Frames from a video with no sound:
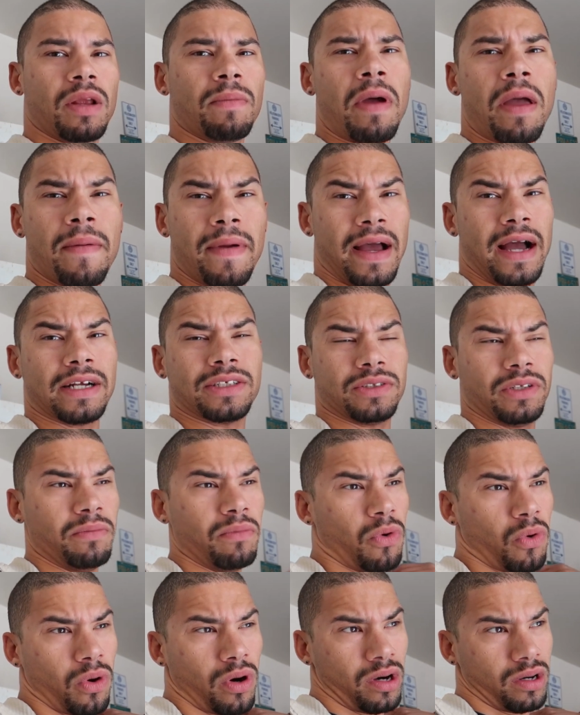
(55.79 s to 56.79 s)
Maybe actually
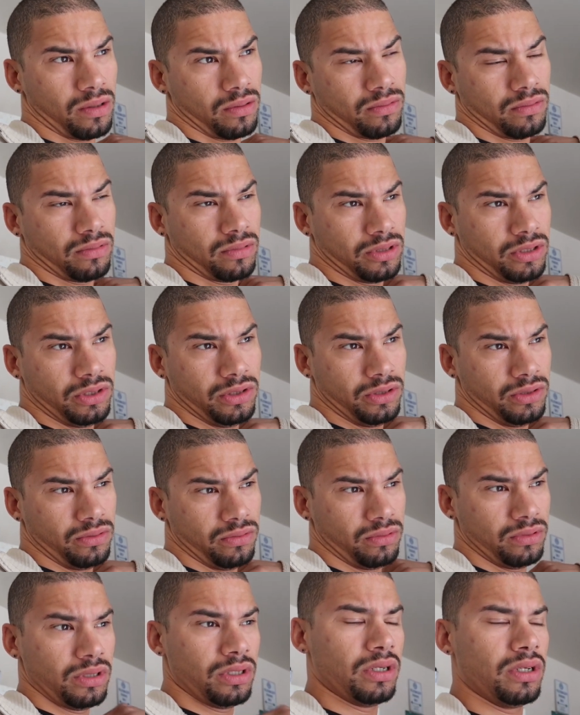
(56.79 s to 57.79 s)
more once
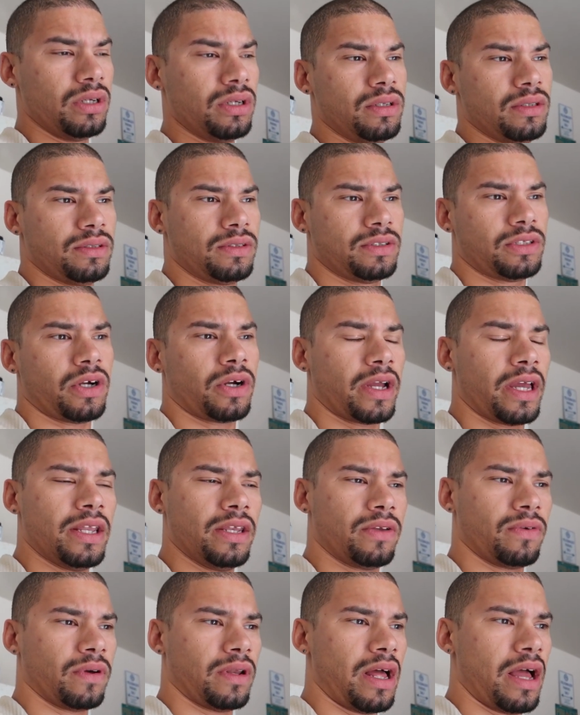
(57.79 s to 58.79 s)
you start
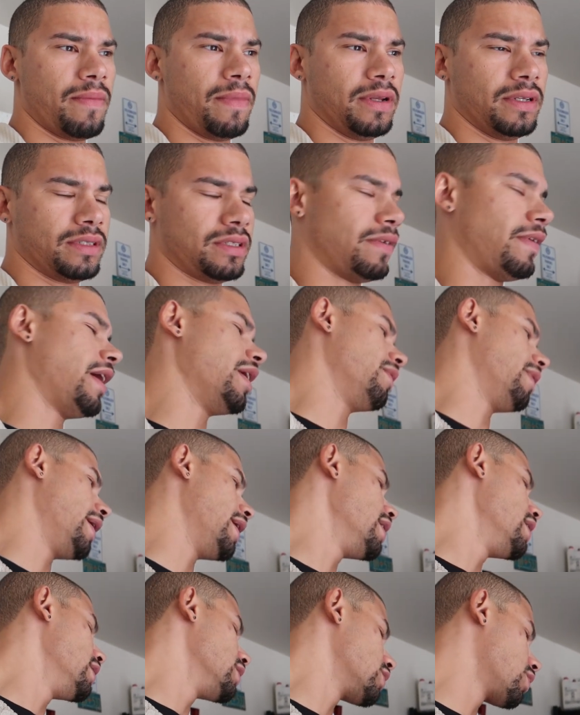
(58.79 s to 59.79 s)
getting to alignment. So
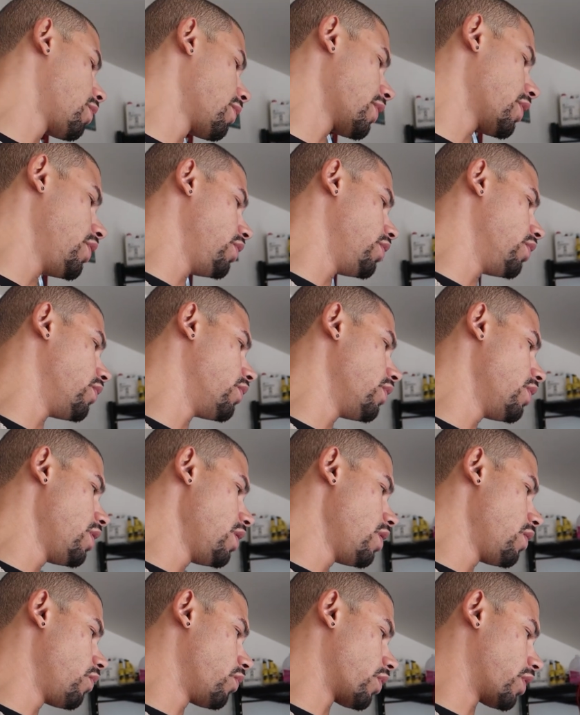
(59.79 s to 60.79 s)
anyway, so what gonna do,
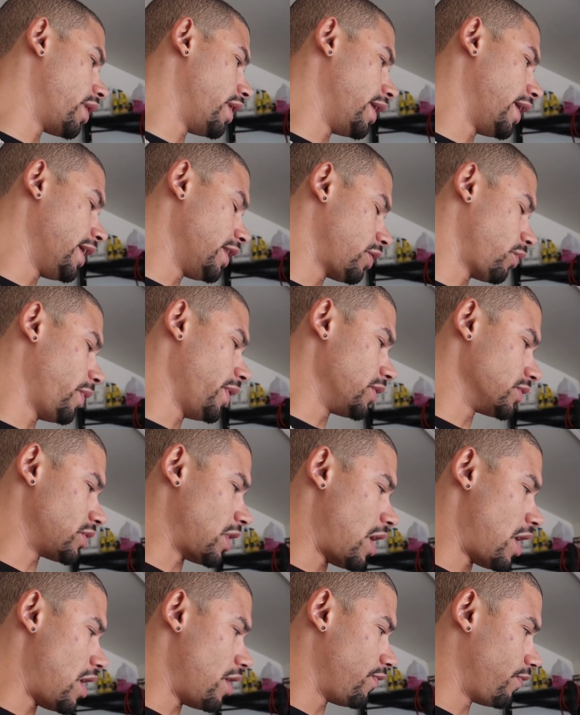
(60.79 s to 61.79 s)
we're gonna get the wheels
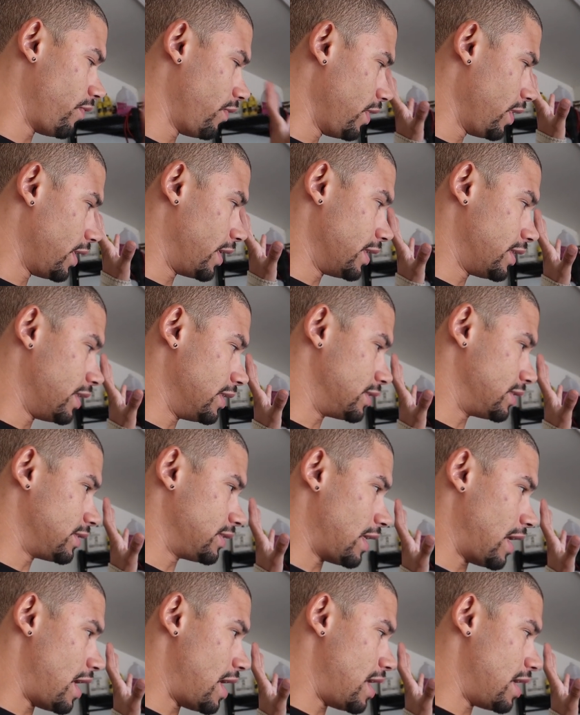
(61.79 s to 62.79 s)
off, get
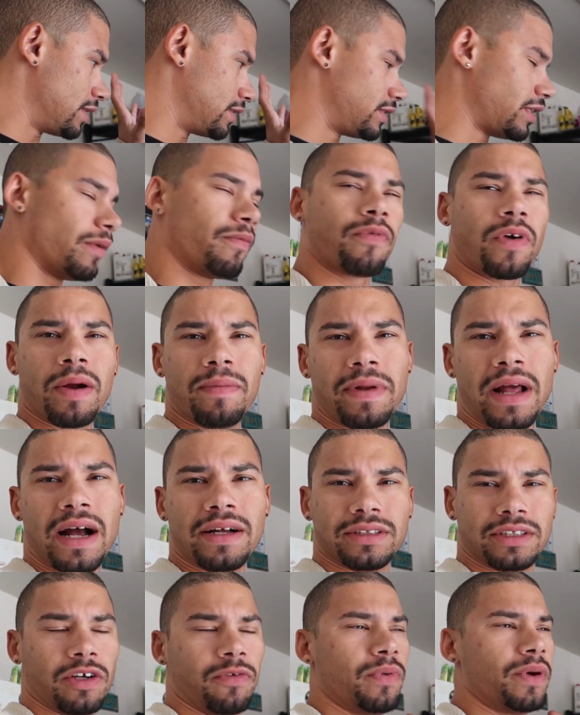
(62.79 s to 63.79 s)
this subframe
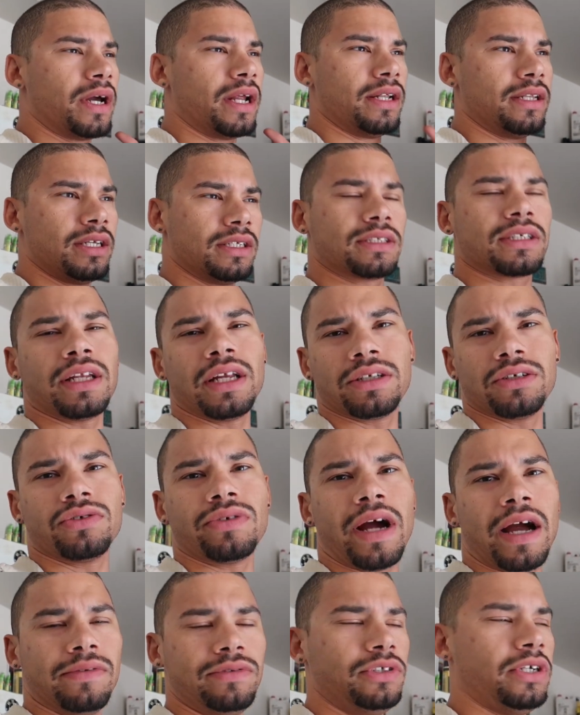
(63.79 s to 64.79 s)
down, see if we got a disconnected
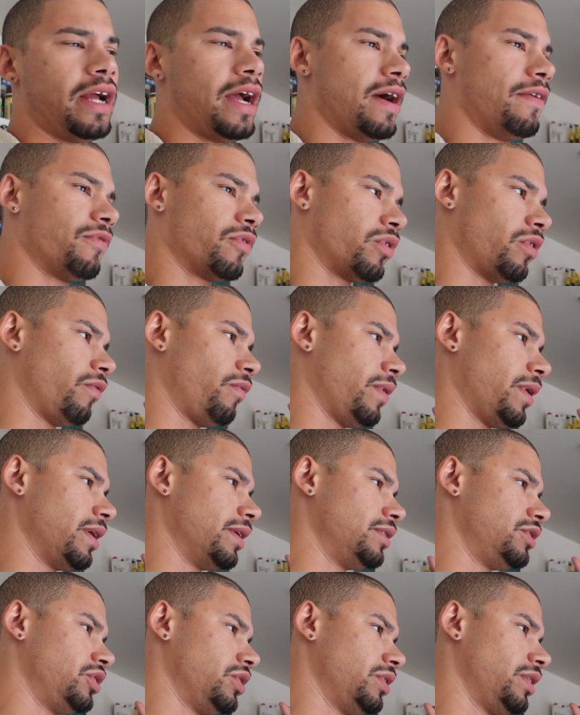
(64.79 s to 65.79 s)
drive shaft, or if
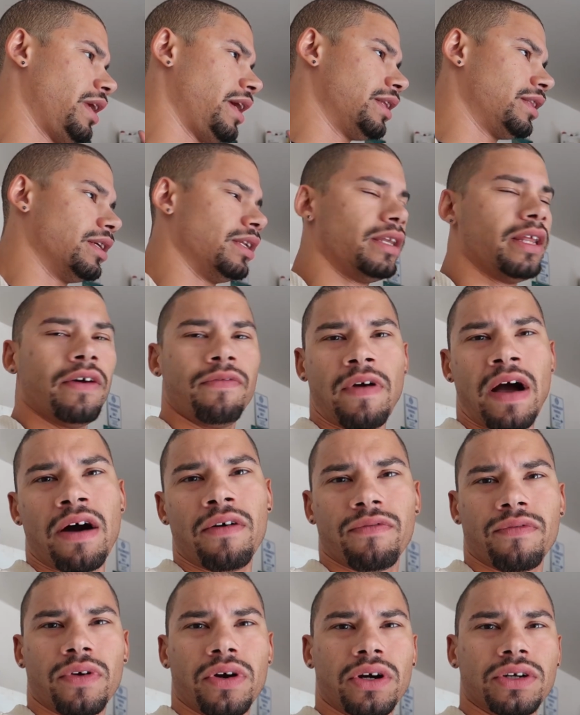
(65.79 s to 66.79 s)
we should take the diff
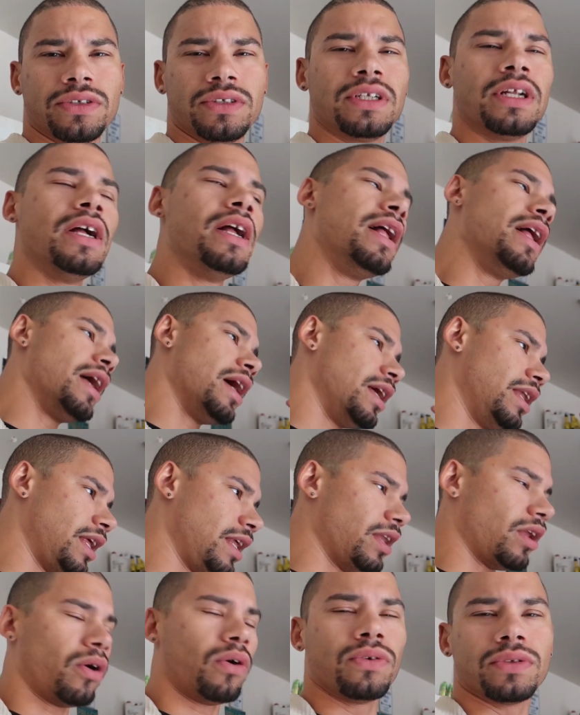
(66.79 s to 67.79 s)
out first, and
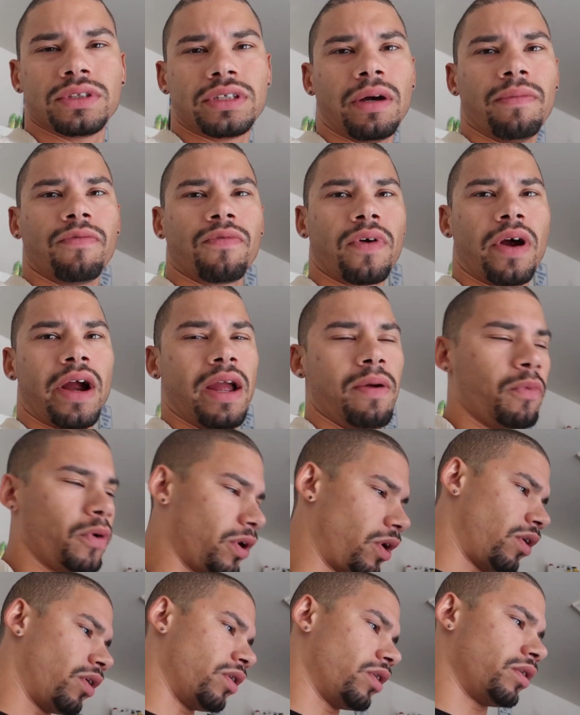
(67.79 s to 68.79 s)
then the whole subframe,
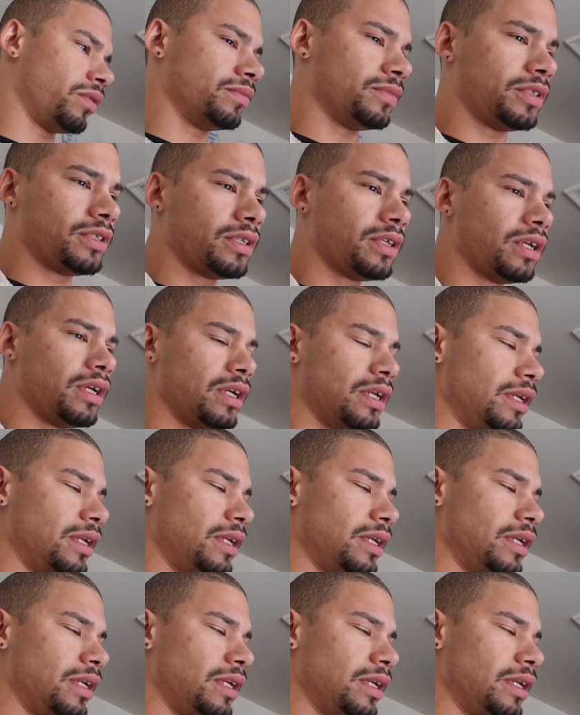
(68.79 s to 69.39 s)
what arms.